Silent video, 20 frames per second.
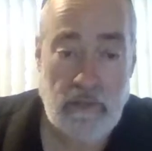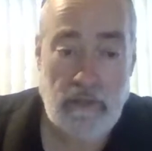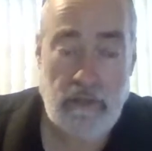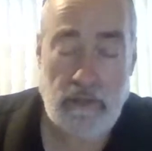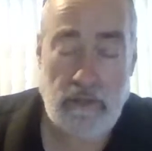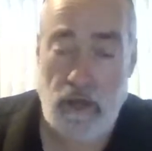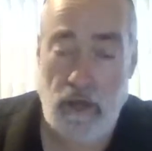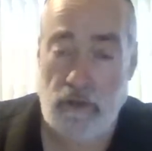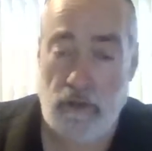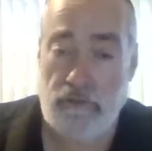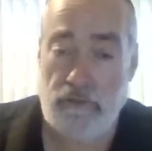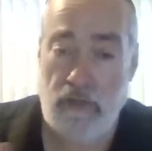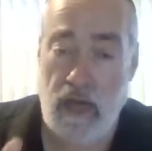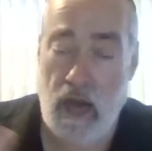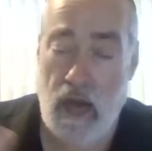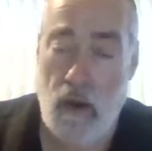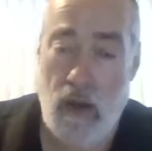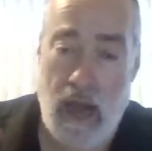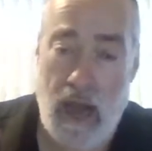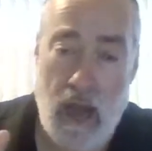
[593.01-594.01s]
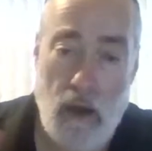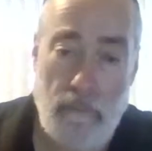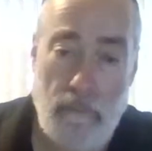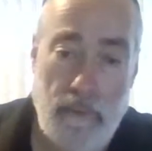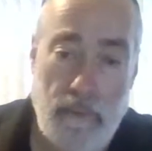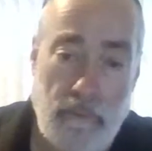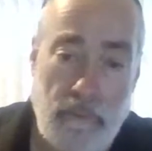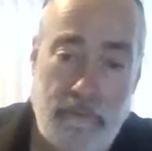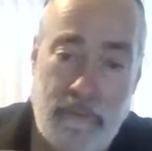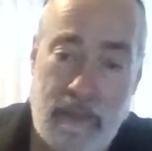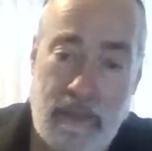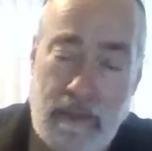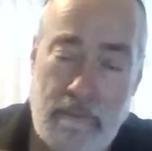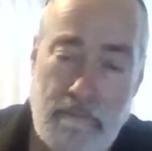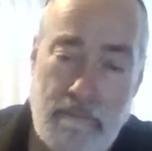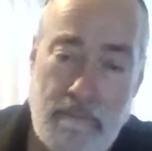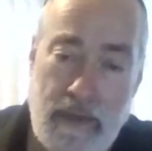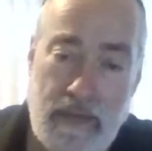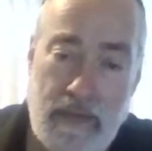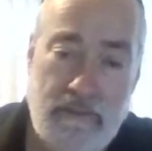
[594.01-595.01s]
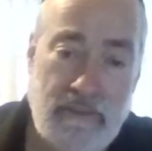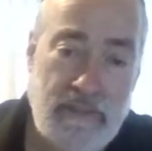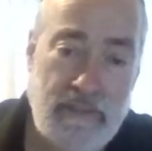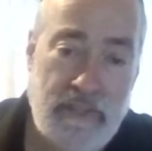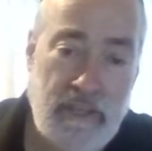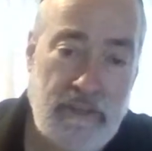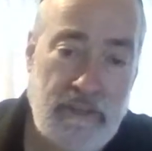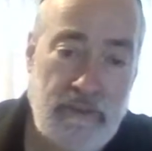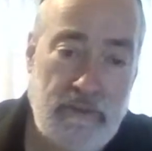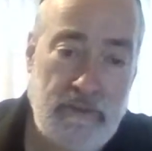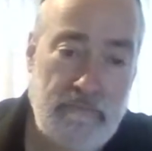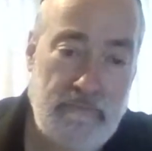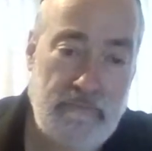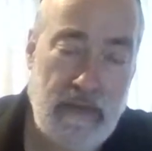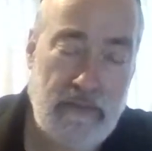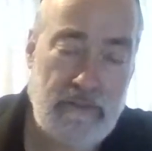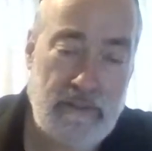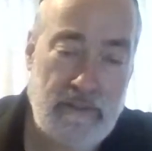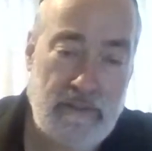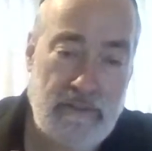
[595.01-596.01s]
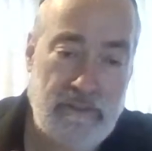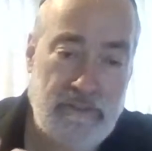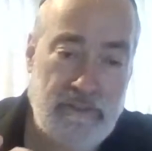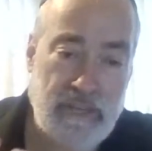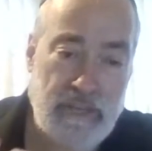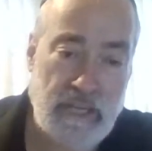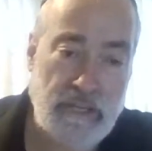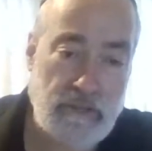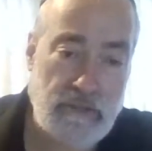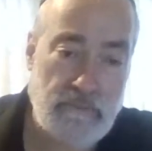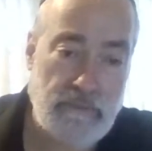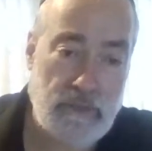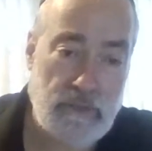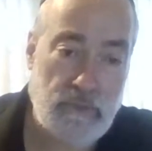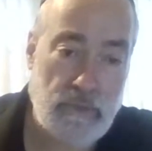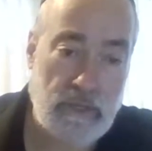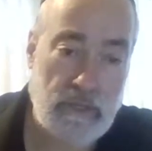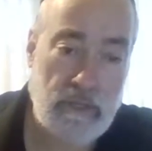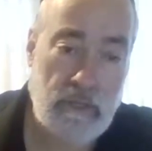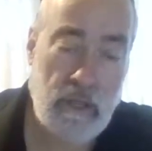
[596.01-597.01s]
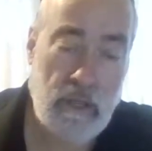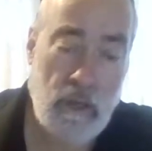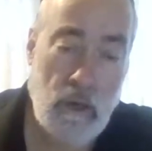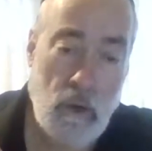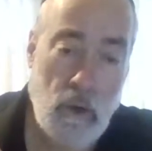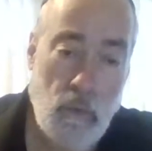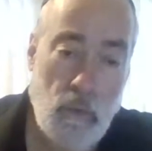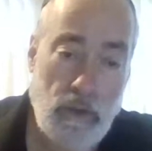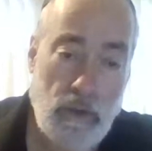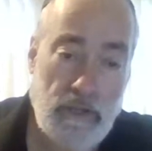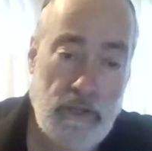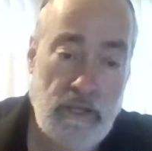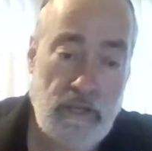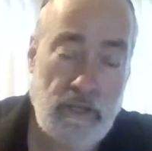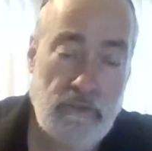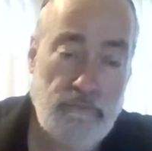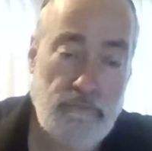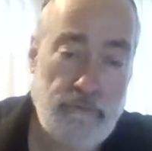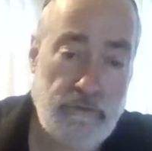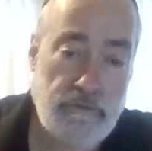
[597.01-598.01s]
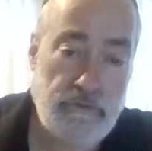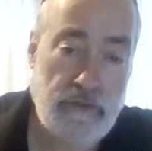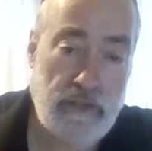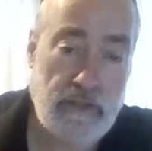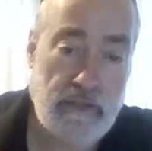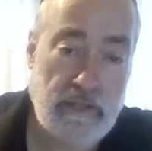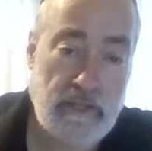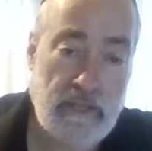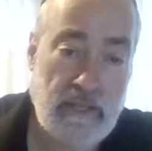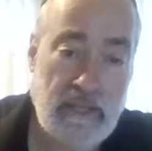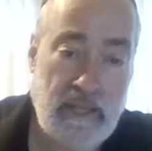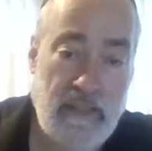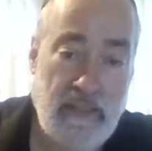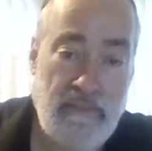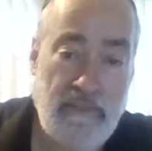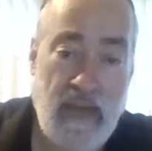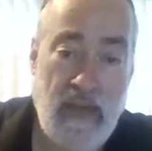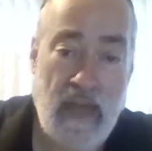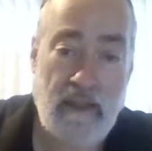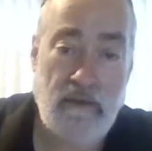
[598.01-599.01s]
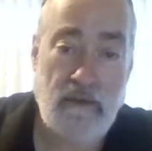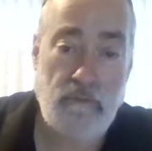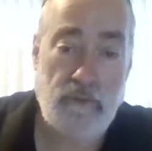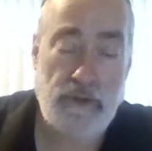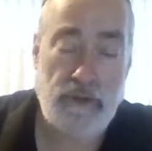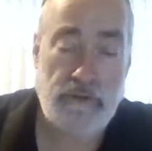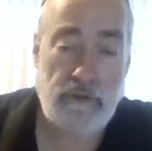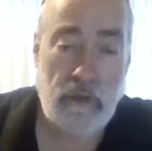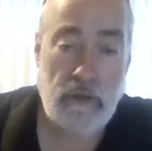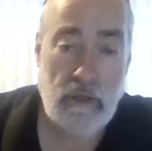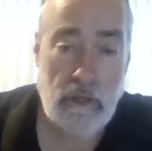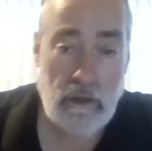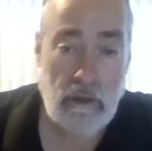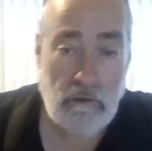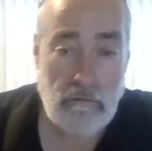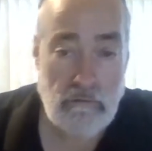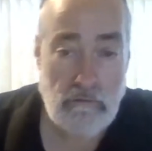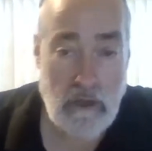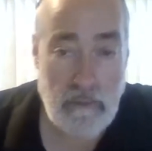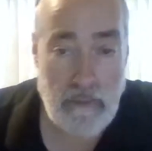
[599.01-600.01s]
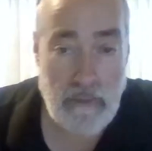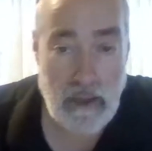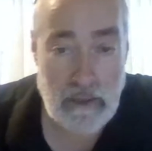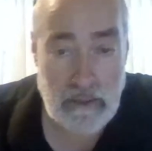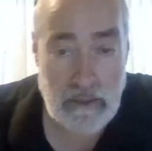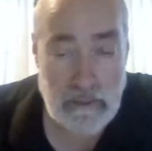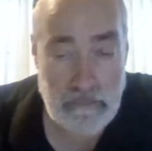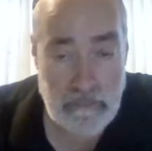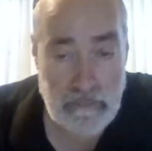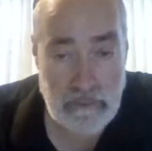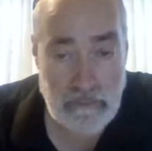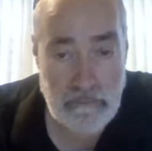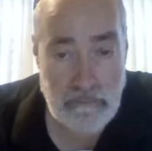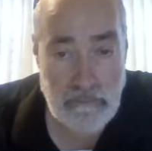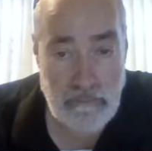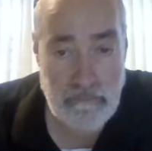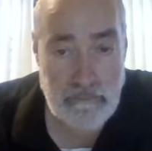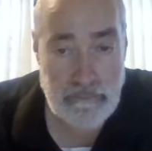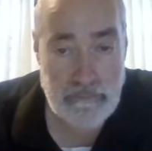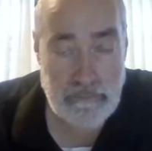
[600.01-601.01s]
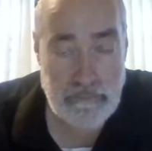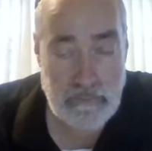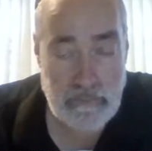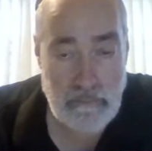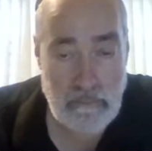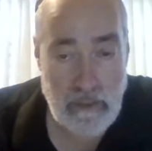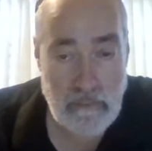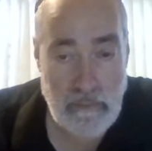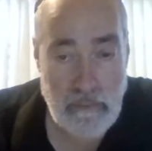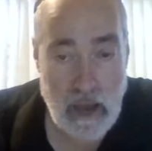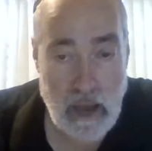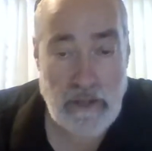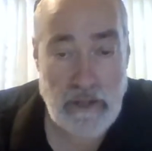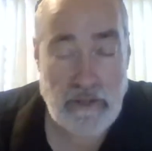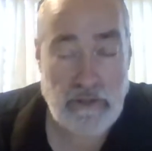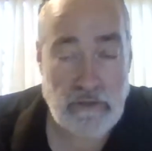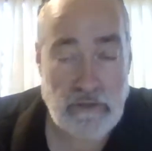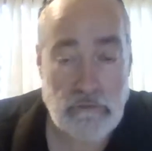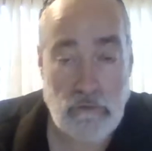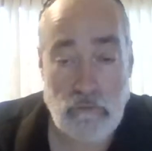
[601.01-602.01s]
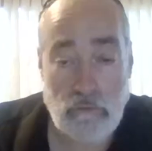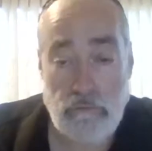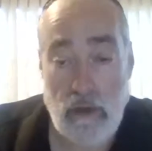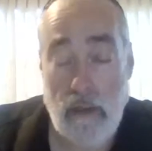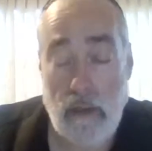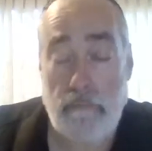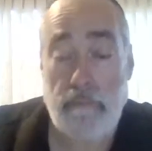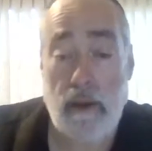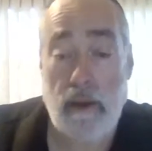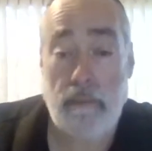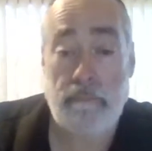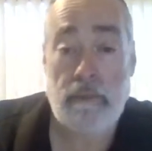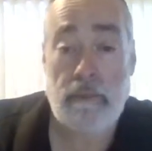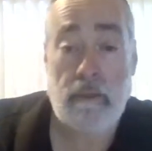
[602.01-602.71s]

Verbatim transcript: Now notice how Albo makes a, makes a distinction between what he is presenting and that of which Rabbi Maimonides or Rambam